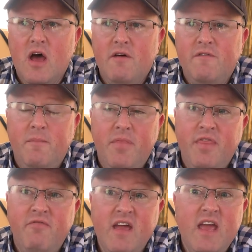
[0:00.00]
for
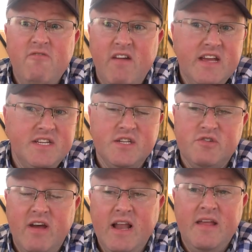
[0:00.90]
three reasons
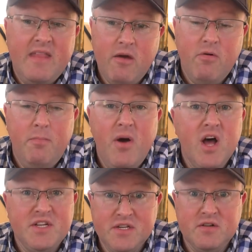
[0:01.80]
really, and they were
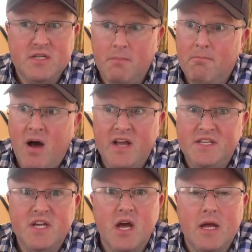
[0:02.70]
personal to my
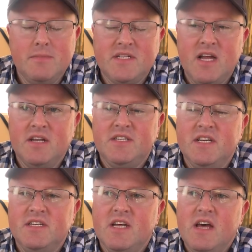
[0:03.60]

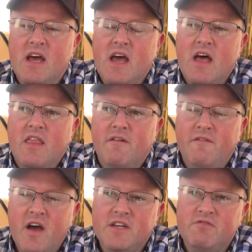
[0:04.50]
circumstances. The
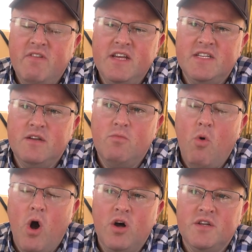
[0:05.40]
first reason
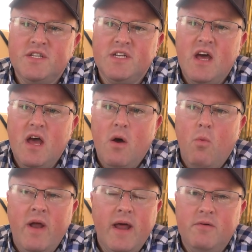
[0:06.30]
was
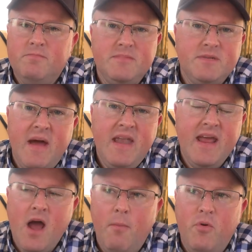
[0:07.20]
when I'm
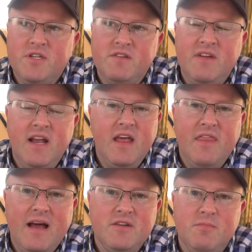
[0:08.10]
spending upwards of nearly a
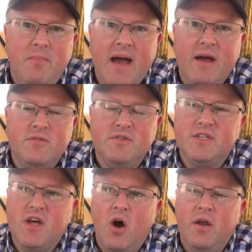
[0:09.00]
thousand
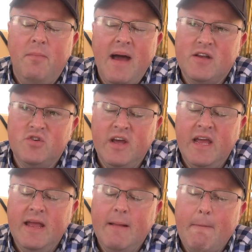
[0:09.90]
pounds on a
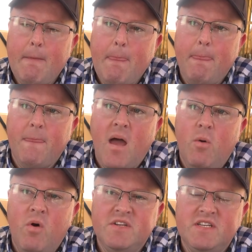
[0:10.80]
battery, I
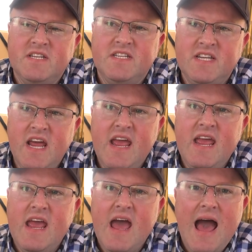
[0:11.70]
wanted to
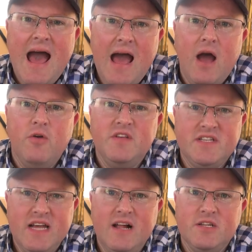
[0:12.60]
see how the
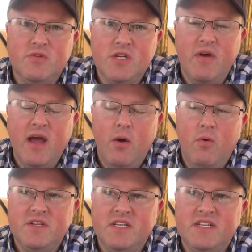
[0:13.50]
cells were doing. I
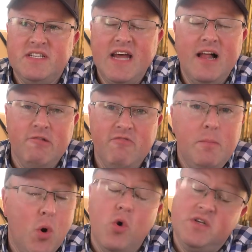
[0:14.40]
wanted cell
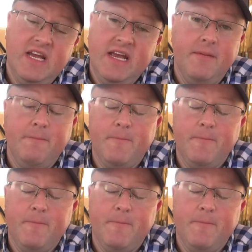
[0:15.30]
reporting,